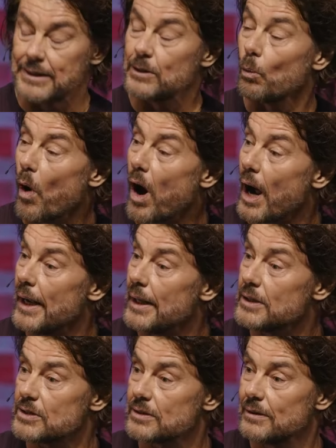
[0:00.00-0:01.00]
is it
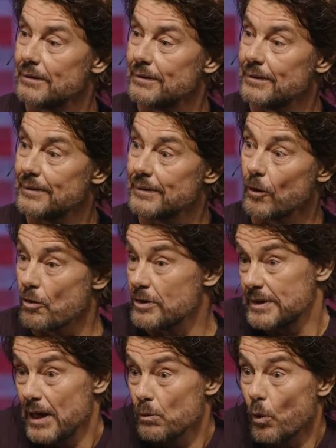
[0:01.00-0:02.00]
wise
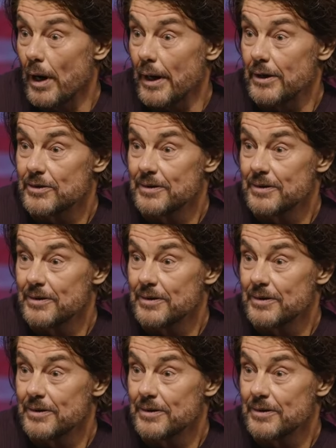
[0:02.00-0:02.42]
or is it unwise?